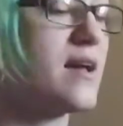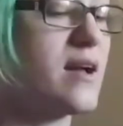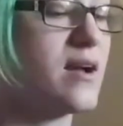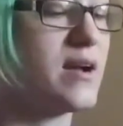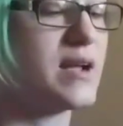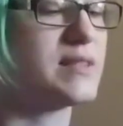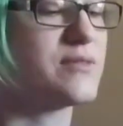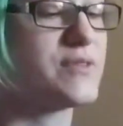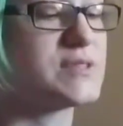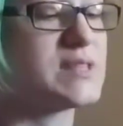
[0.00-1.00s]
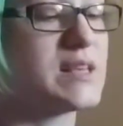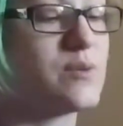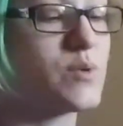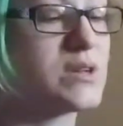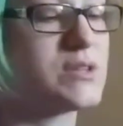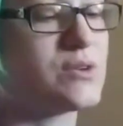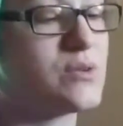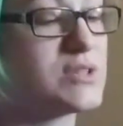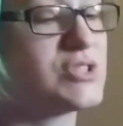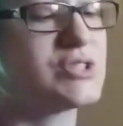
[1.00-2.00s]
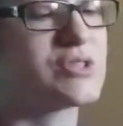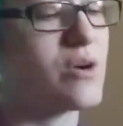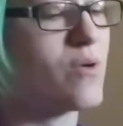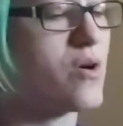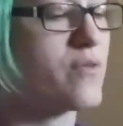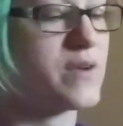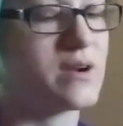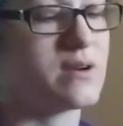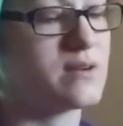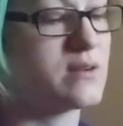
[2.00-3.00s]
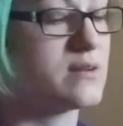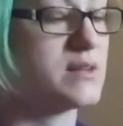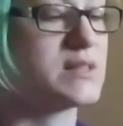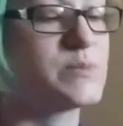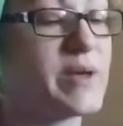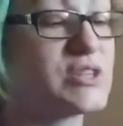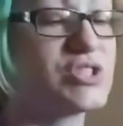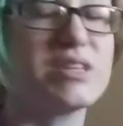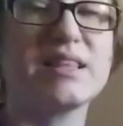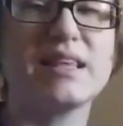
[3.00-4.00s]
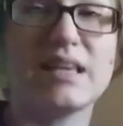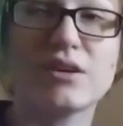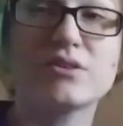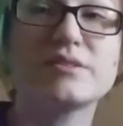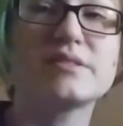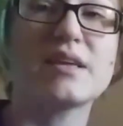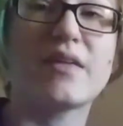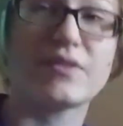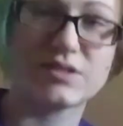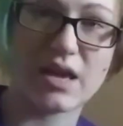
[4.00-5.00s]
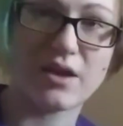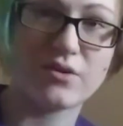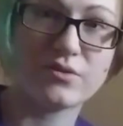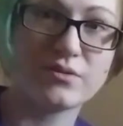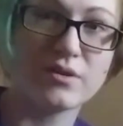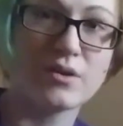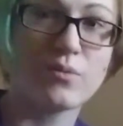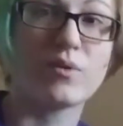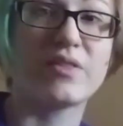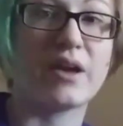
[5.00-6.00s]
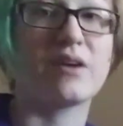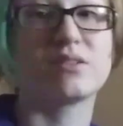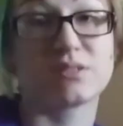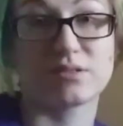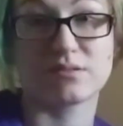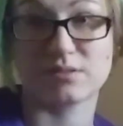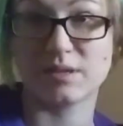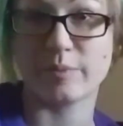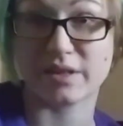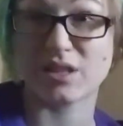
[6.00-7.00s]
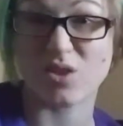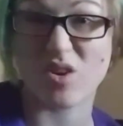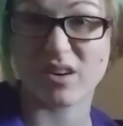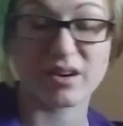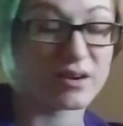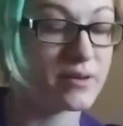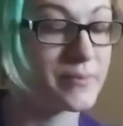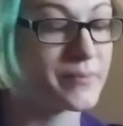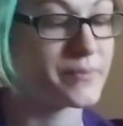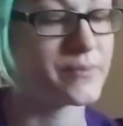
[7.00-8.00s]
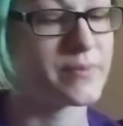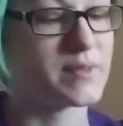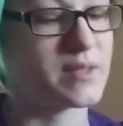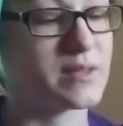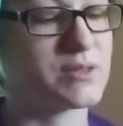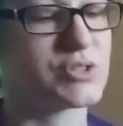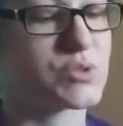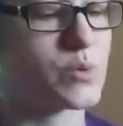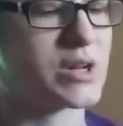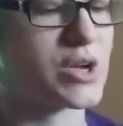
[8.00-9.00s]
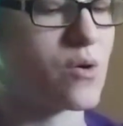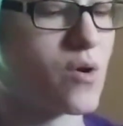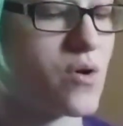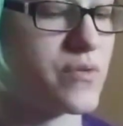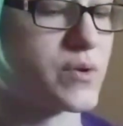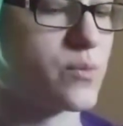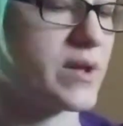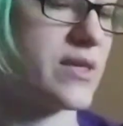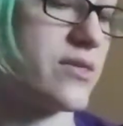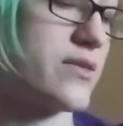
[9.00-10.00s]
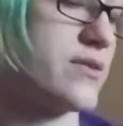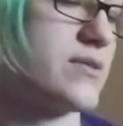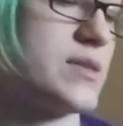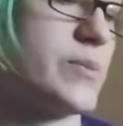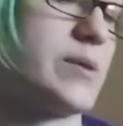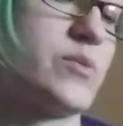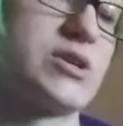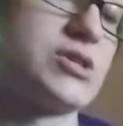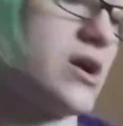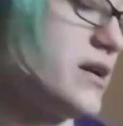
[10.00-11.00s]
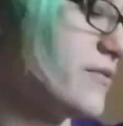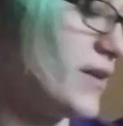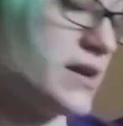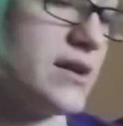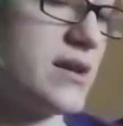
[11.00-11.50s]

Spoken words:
Alright, and the first thing you want to do is just go over, especially the ears and the tail, where the hair is typically longer. You just want to go over with the pin brush. Alright, fine.